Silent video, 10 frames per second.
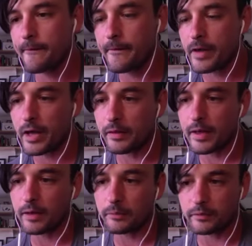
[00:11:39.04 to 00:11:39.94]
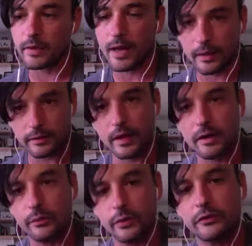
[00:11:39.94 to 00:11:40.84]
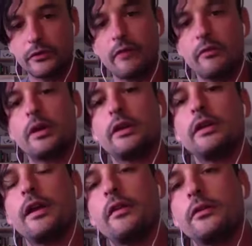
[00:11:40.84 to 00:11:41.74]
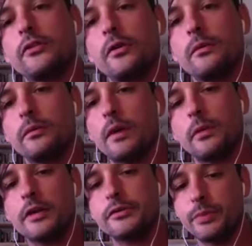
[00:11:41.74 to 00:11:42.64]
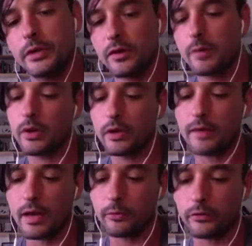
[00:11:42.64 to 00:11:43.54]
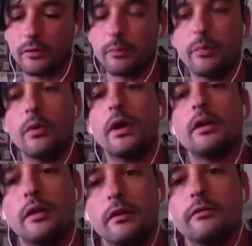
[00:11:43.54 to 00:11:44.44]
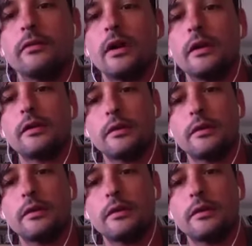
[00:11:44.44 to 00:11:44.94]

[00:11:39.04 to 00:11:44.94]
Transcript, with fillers: and that that kind of brings everybody together so i'm glad you picked up on it that was the point of like